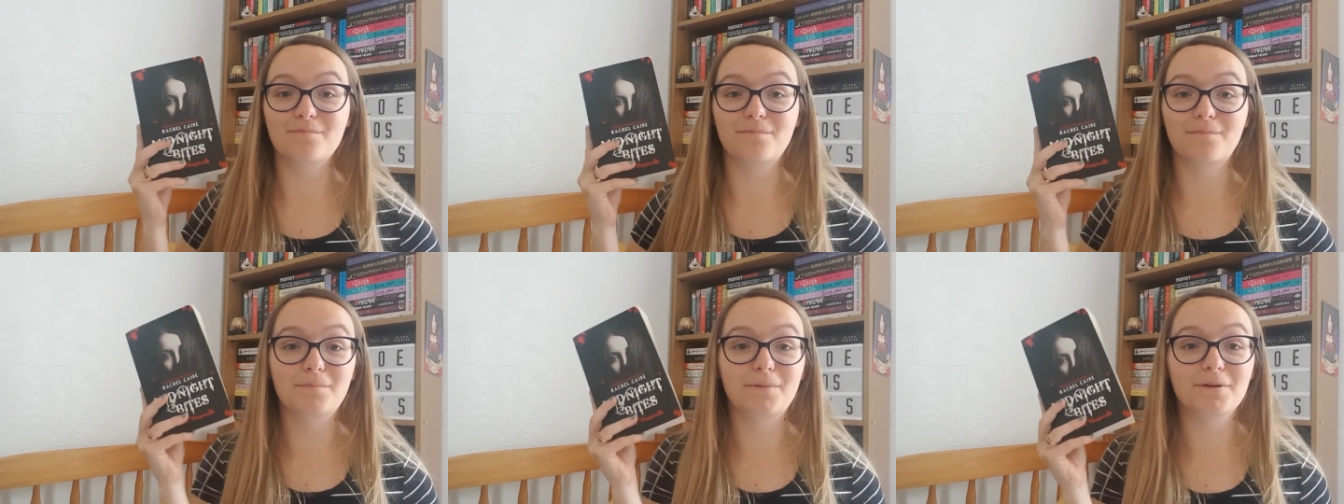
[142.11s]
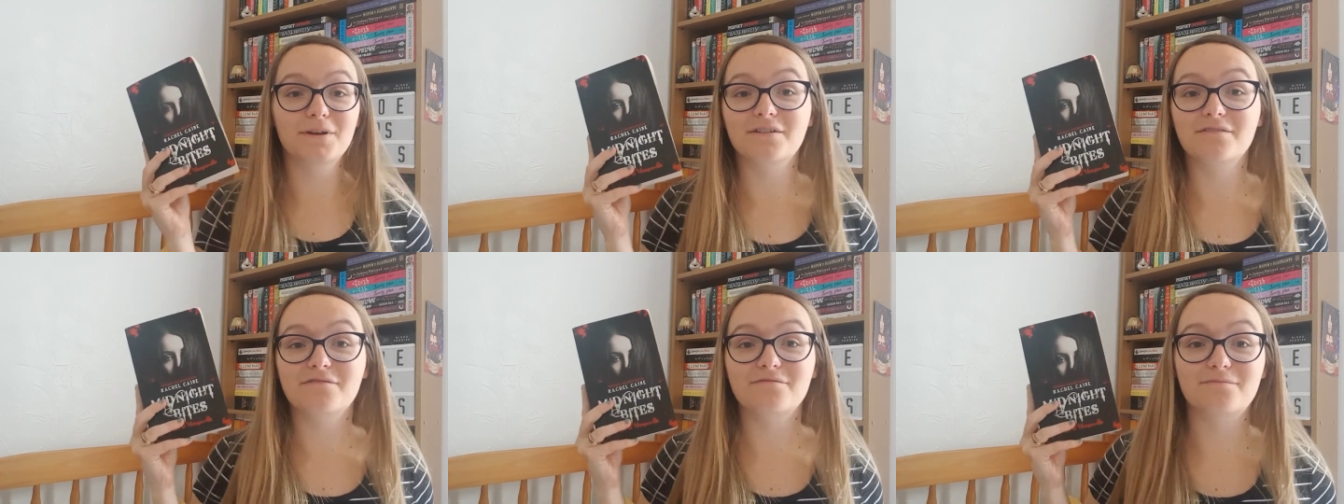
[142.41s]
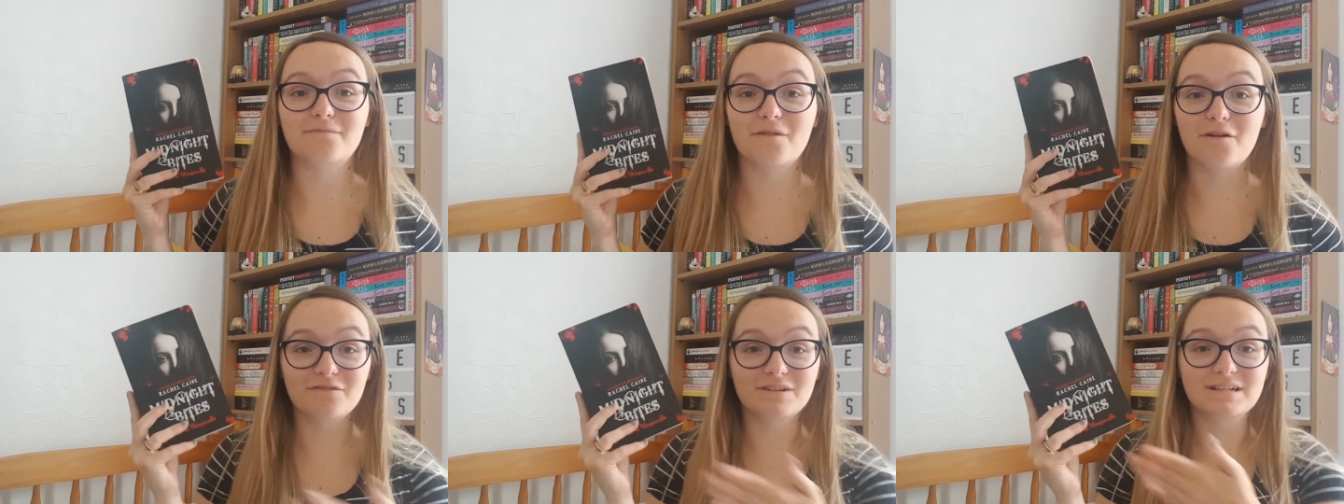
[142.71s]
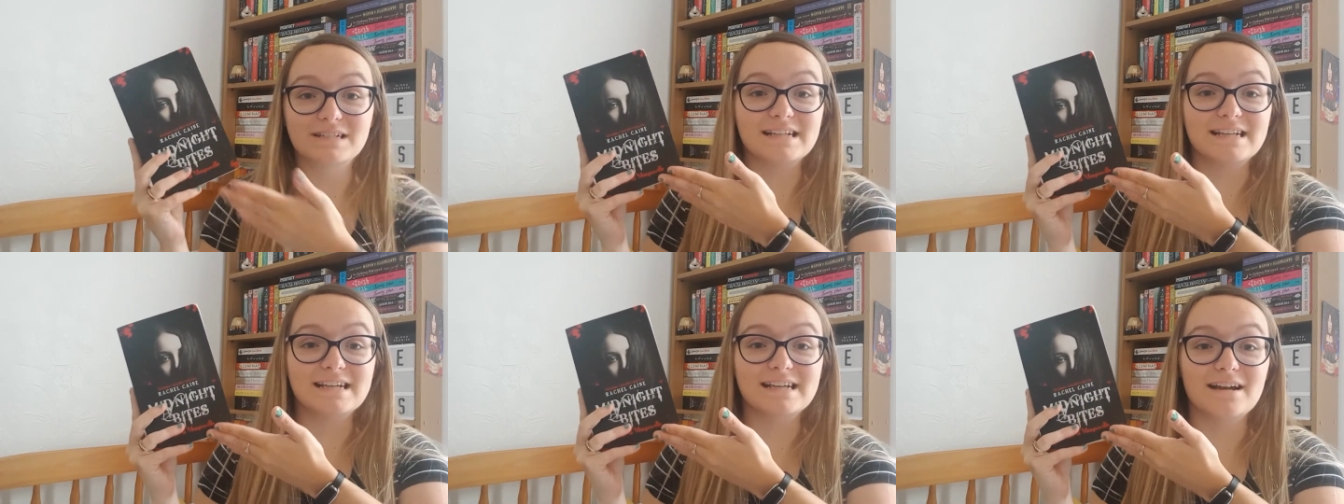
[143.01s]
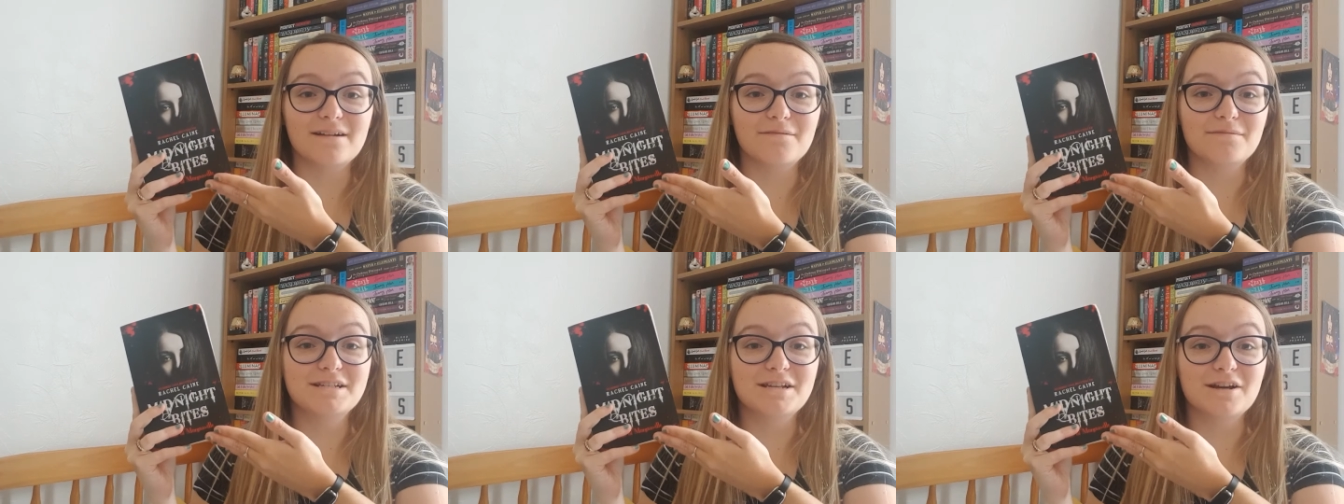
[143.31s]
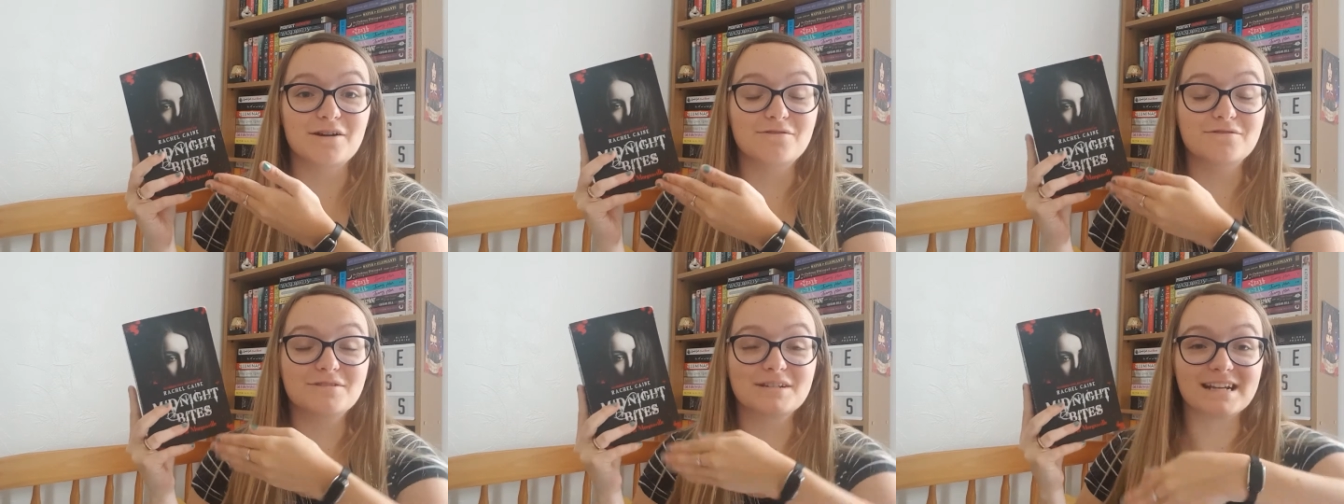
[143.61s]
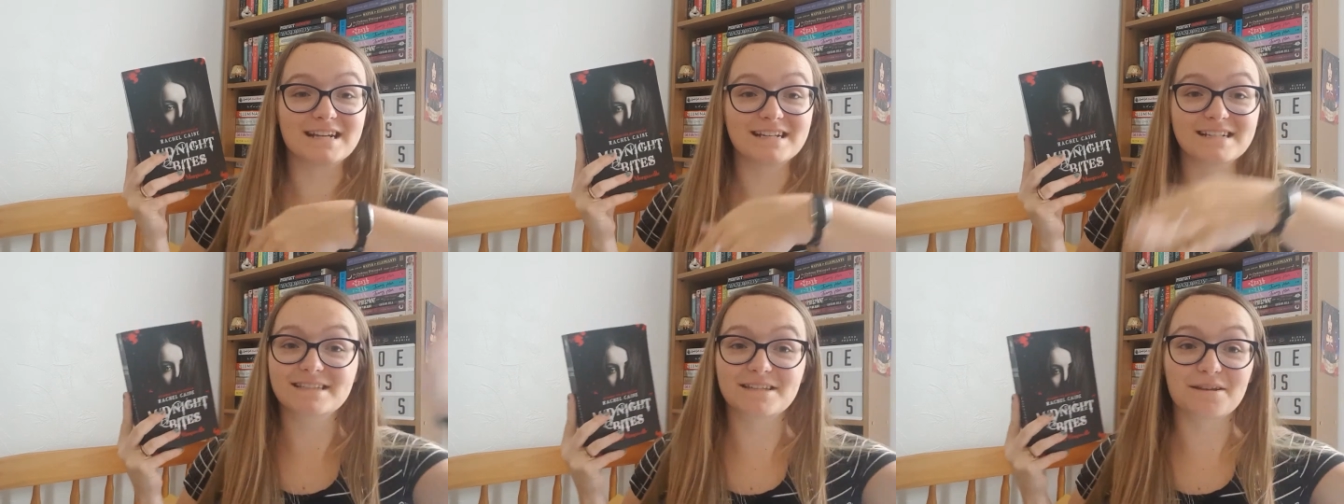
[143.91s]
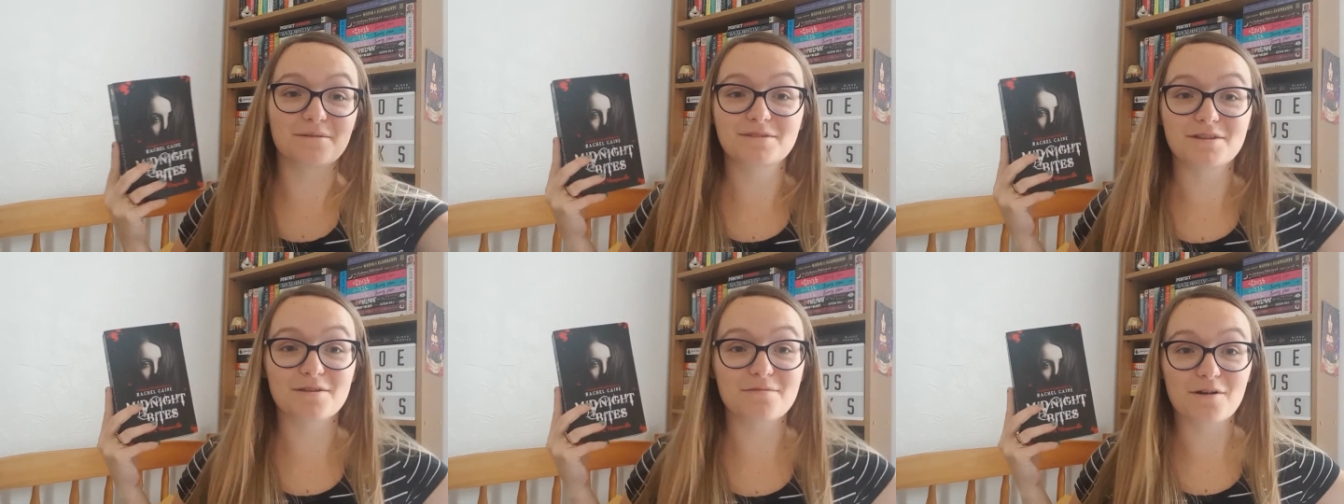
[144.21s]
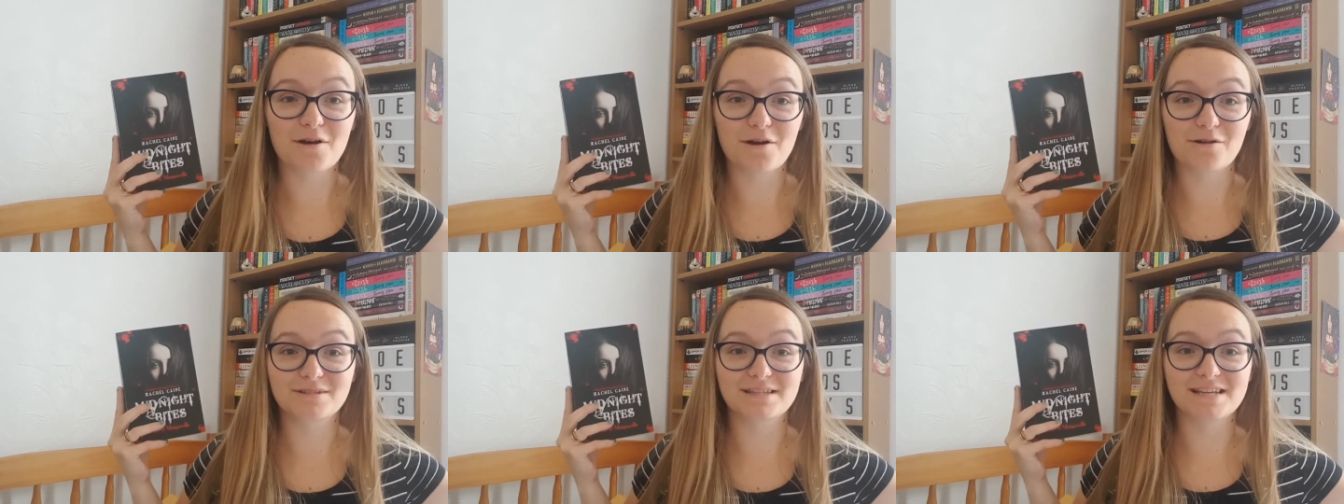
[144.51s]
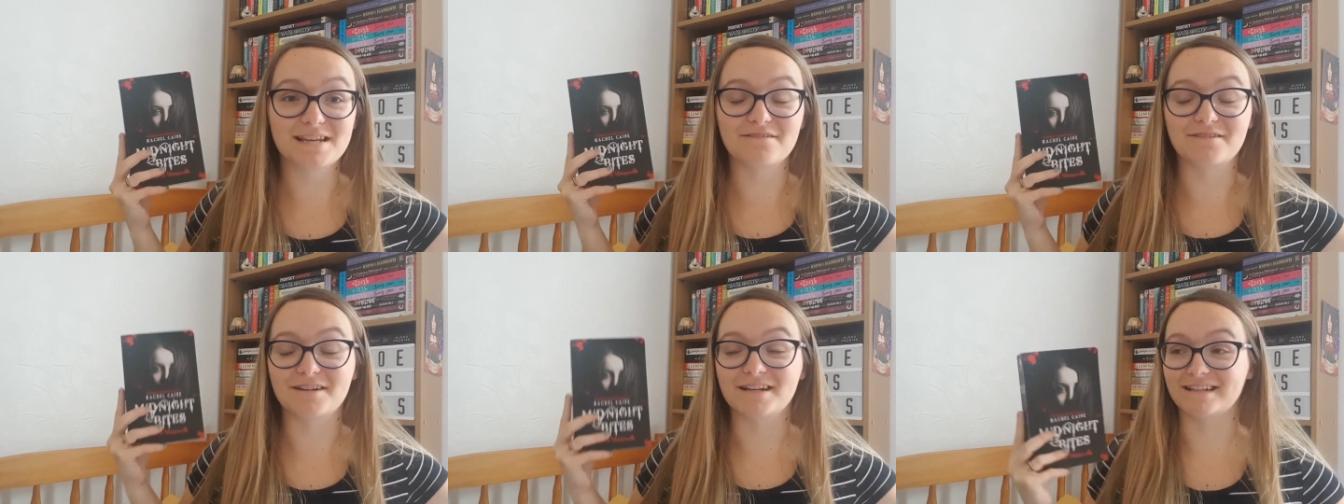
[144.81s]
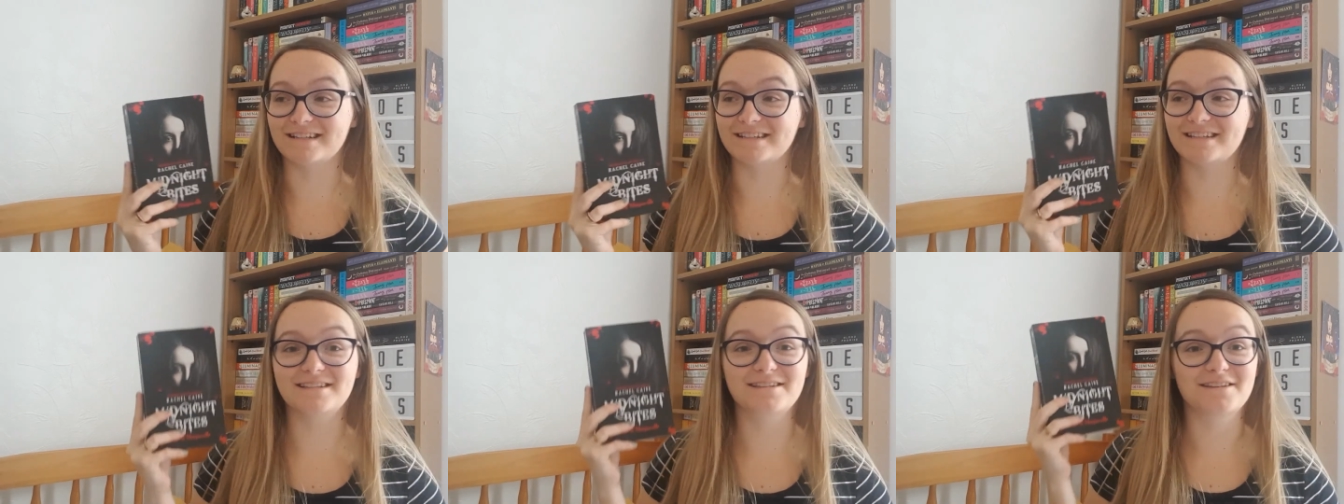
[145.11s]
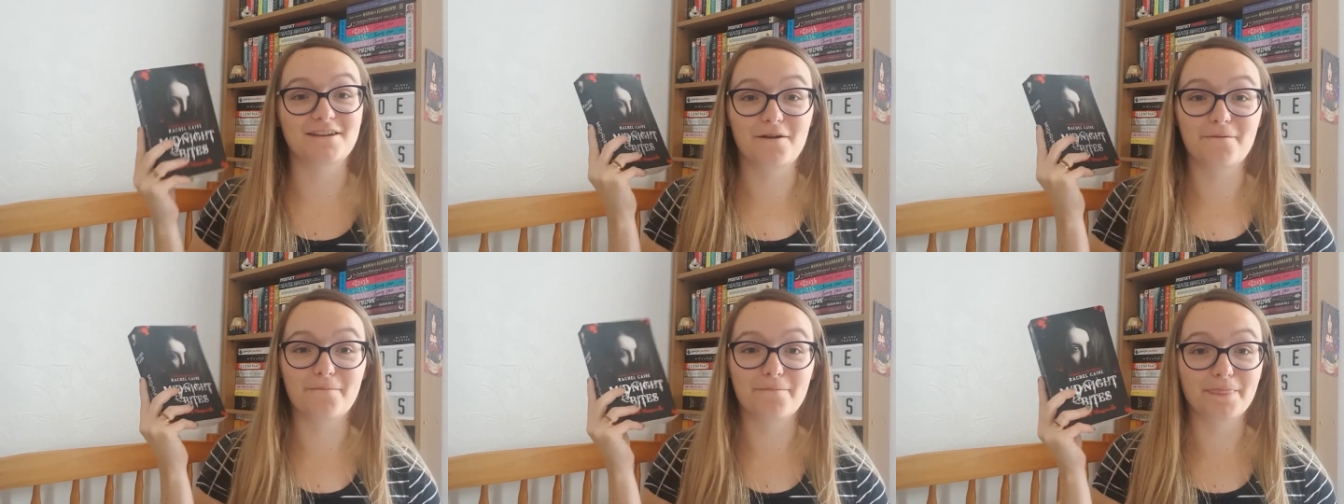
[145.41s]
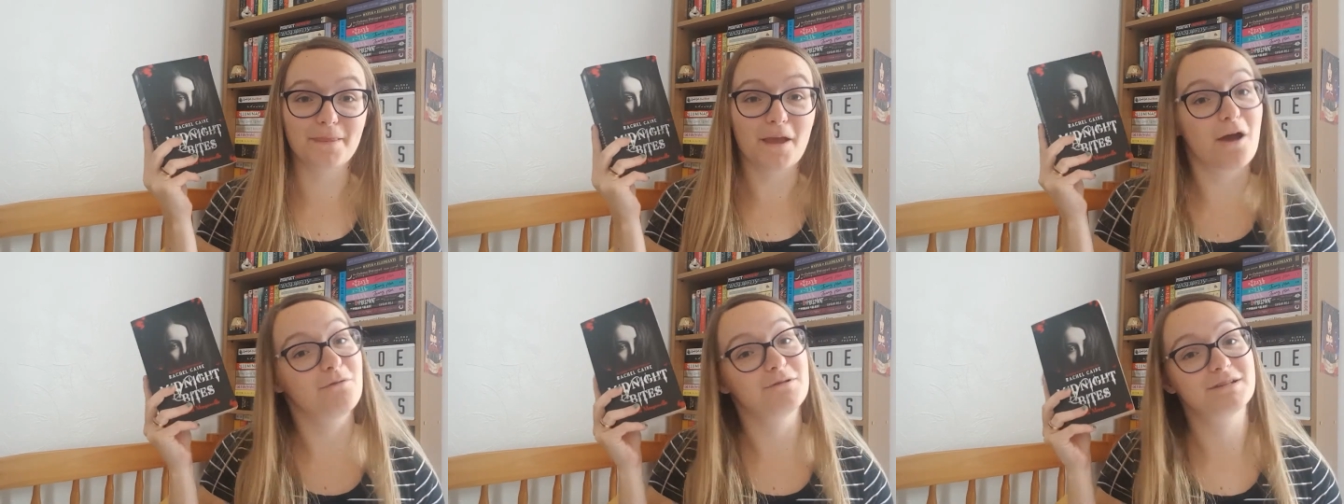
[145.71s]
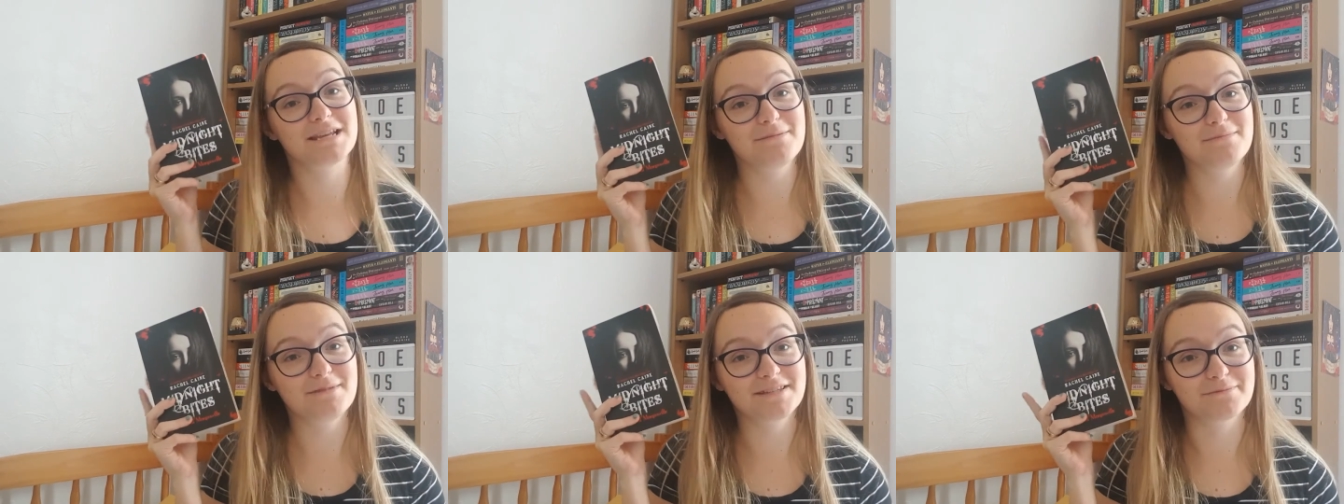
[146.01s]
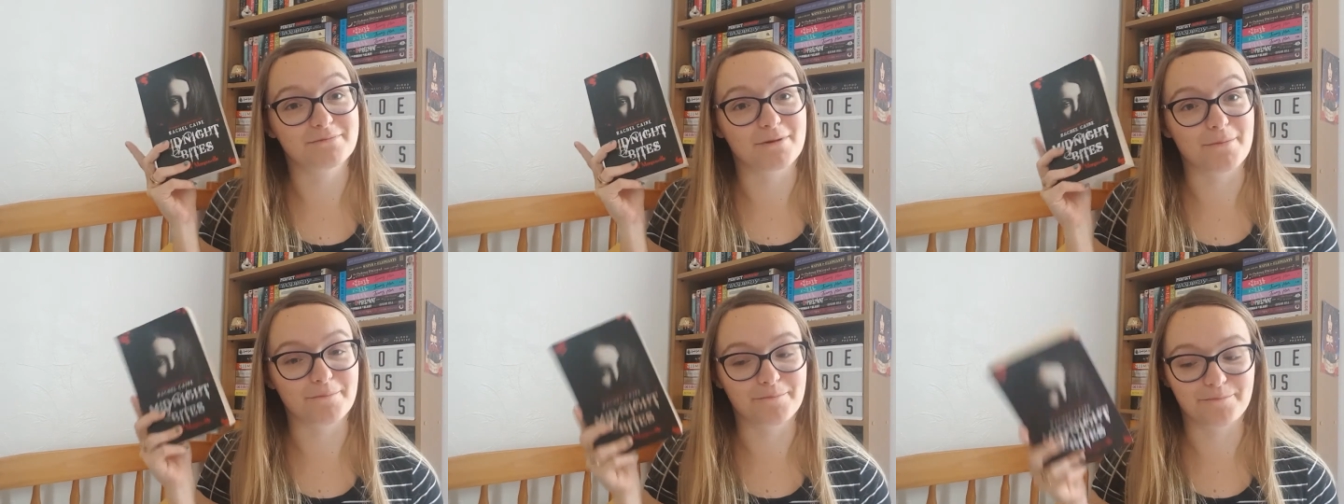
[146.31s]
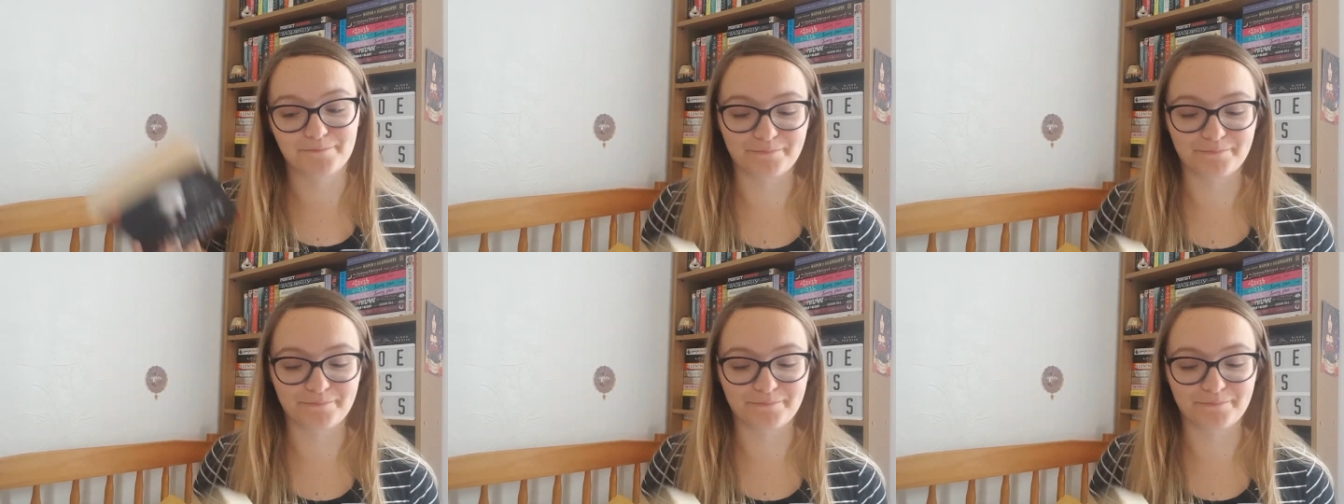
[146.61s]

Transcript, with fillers: but I've obviously I've been told it sums up the whole series, so I would keep this one.